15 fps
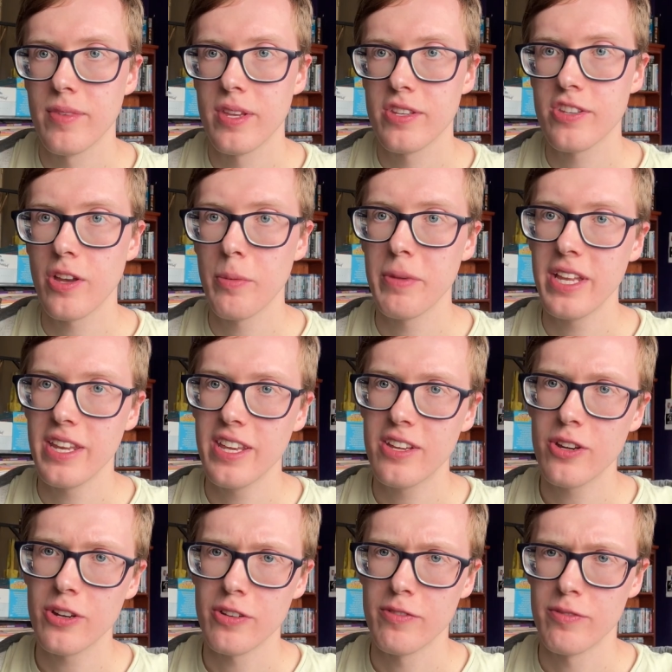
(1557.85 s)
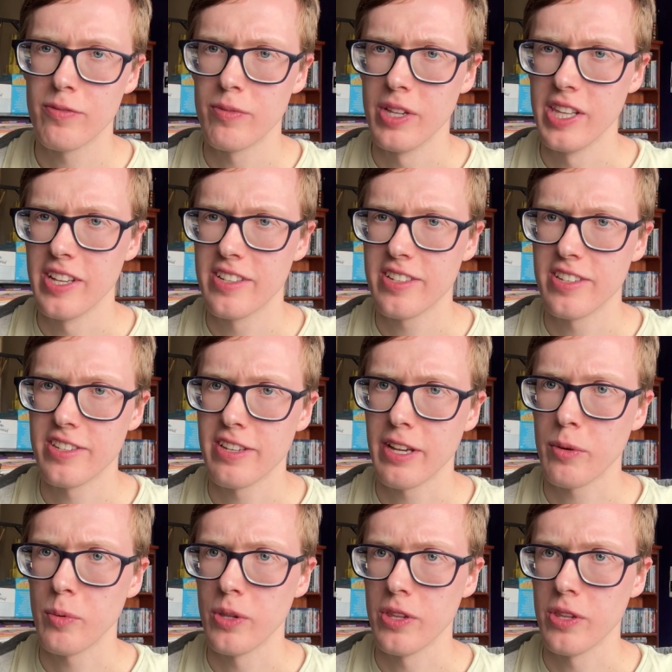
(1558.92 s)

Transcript: So, I mean, he could have released a sequel